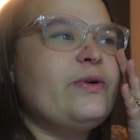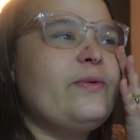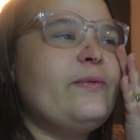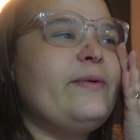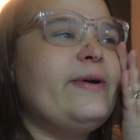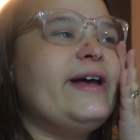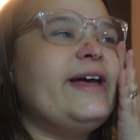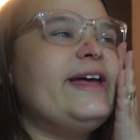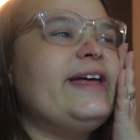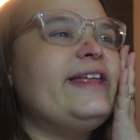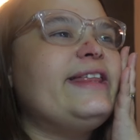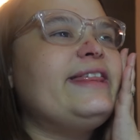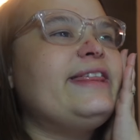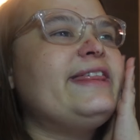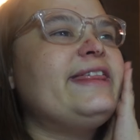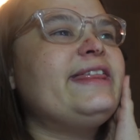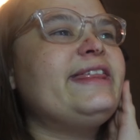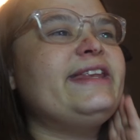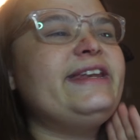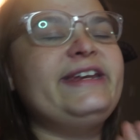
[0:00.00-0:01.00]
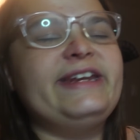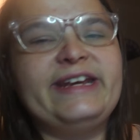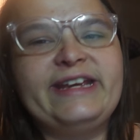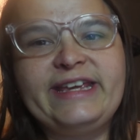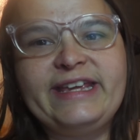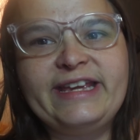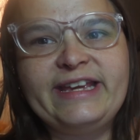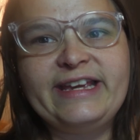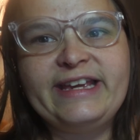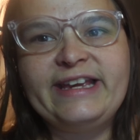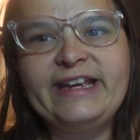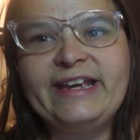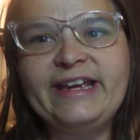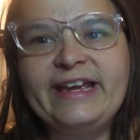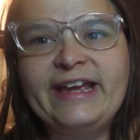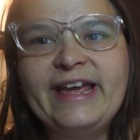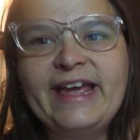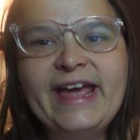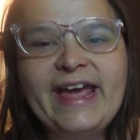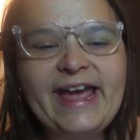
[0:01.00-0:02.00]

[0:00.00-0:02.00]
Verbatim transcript: with Nikki